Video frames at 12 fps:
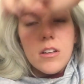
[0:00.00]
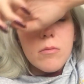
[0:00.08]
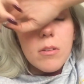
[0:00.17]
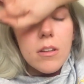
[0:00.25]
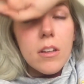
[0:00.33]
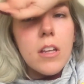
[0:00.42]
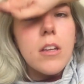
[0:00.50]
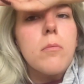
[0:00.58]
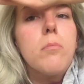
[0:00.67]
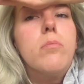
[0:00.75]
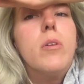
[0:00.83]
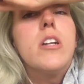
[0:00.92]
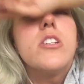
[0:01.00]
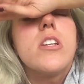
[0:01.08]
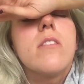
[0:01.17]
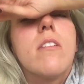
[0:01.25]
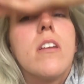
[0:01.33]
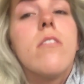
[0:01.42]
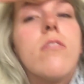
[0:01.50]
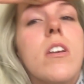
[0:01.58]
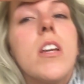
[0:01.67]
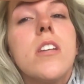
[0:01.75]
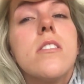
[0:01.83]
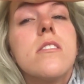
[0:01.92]
I've been like punching my
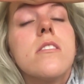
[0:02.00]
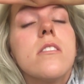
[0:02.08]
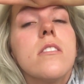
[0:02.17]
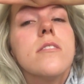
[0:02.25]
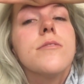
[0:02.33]
face.